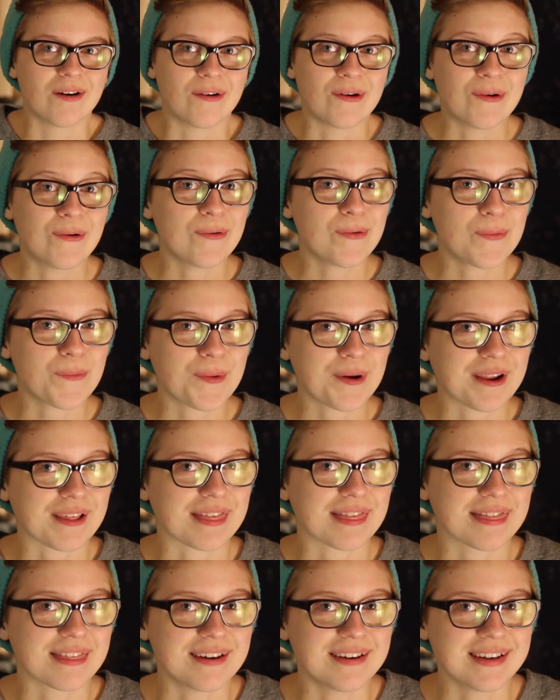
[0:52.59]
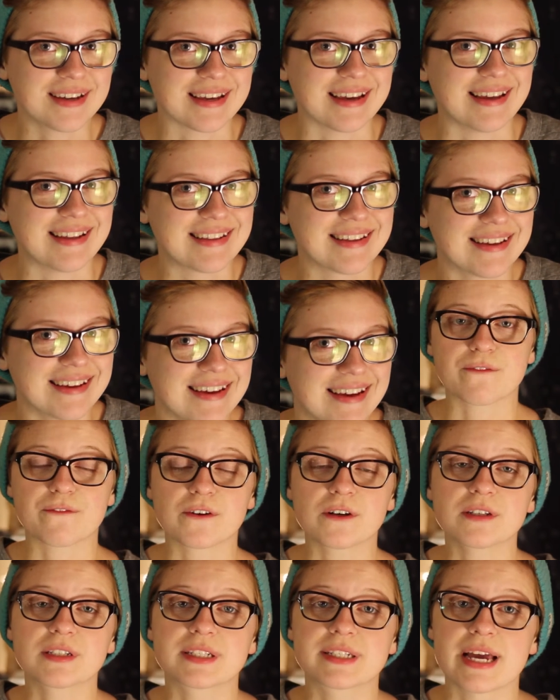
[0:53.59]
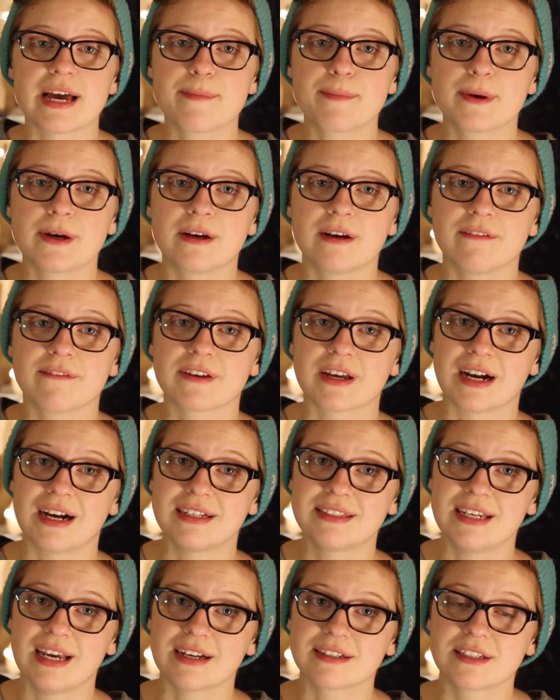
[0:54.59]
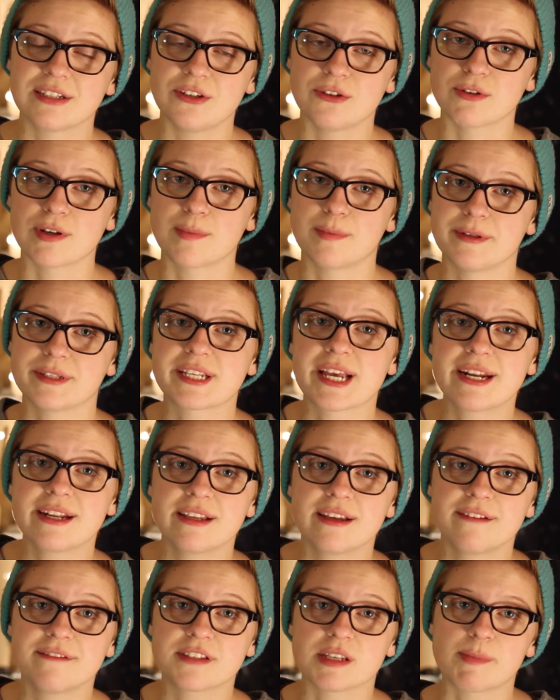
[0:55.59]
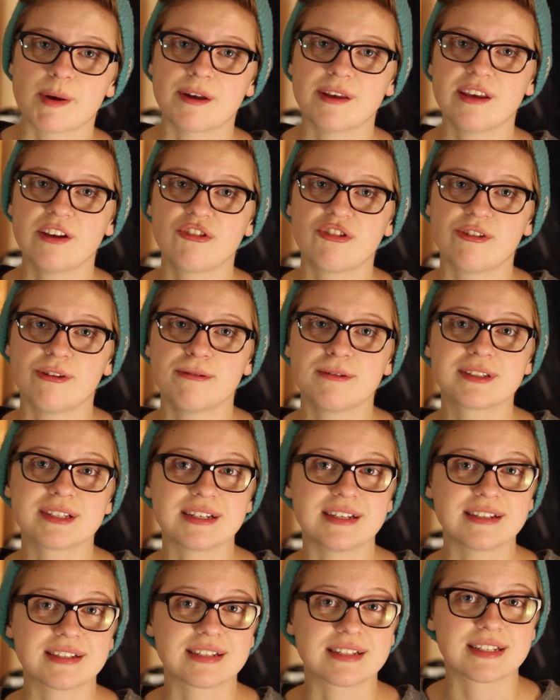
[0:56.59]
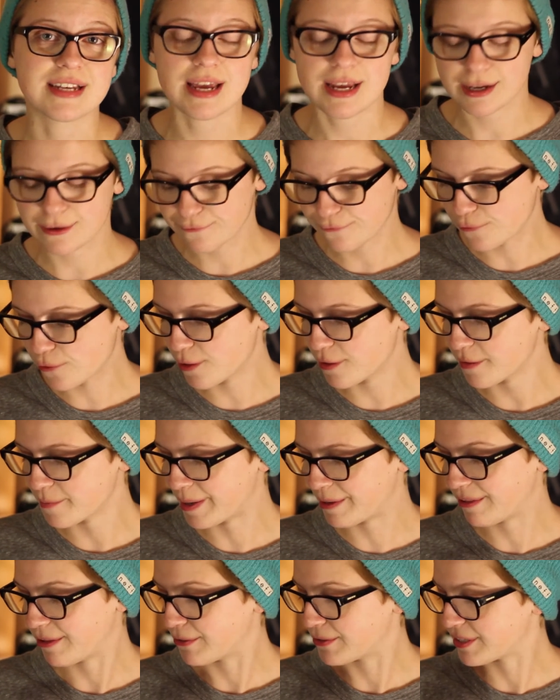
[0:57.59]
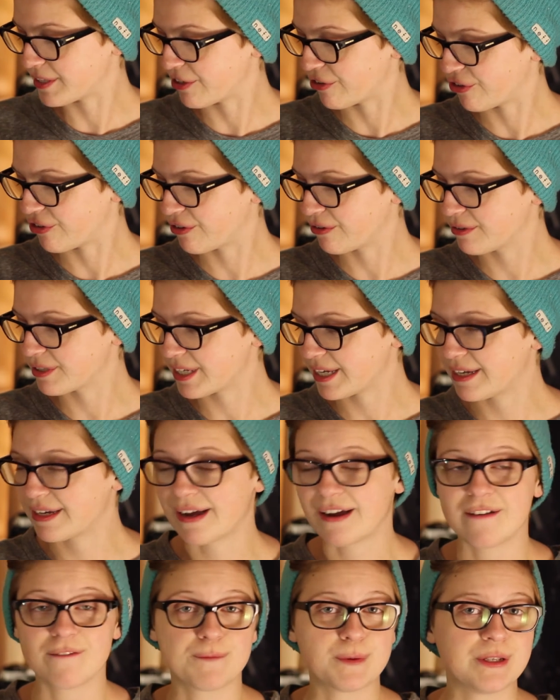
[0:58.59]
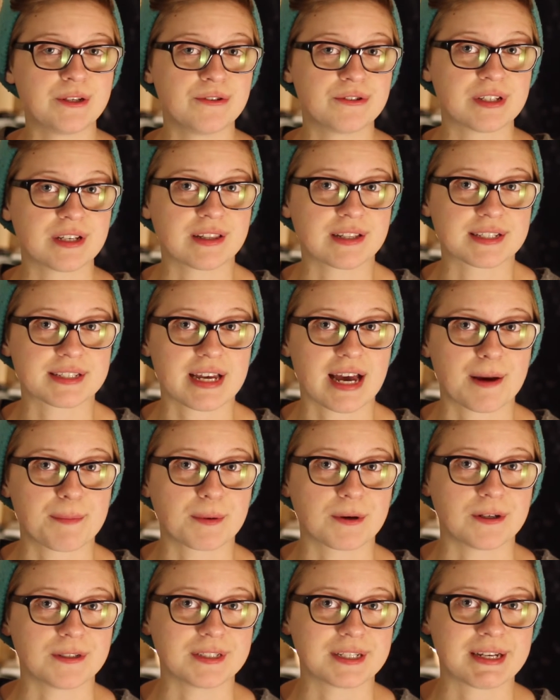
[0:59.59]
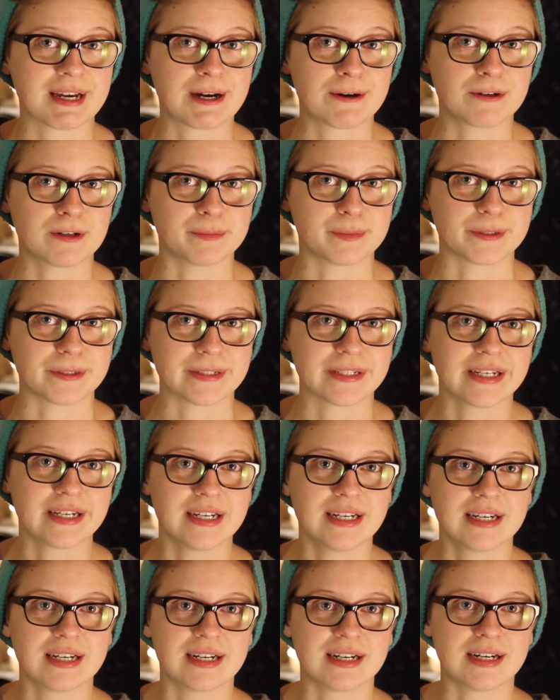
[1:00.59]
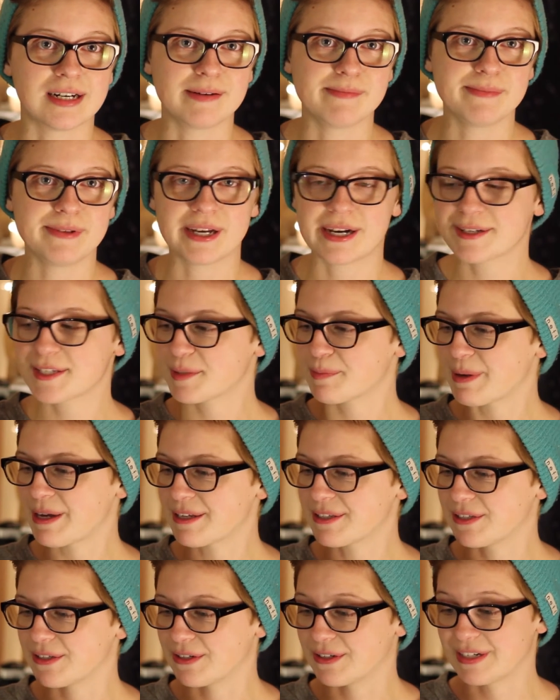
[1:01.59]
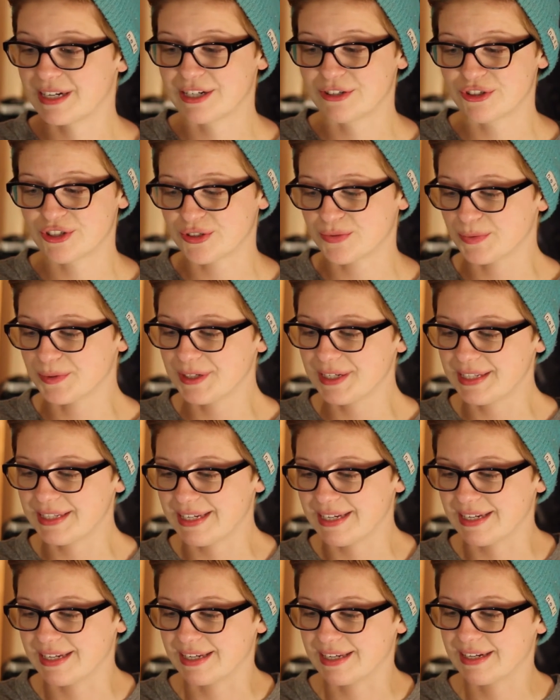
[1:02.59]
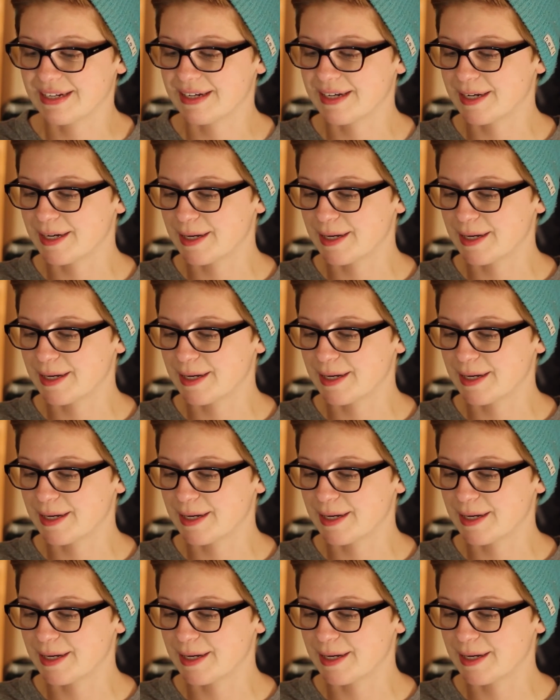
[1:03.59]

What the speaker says: Who would have thunk it? So the first step of contacting your representatives about issues is staying informed about those issues, and I've been using this app called Accountable. Not sponsored, I just really like it.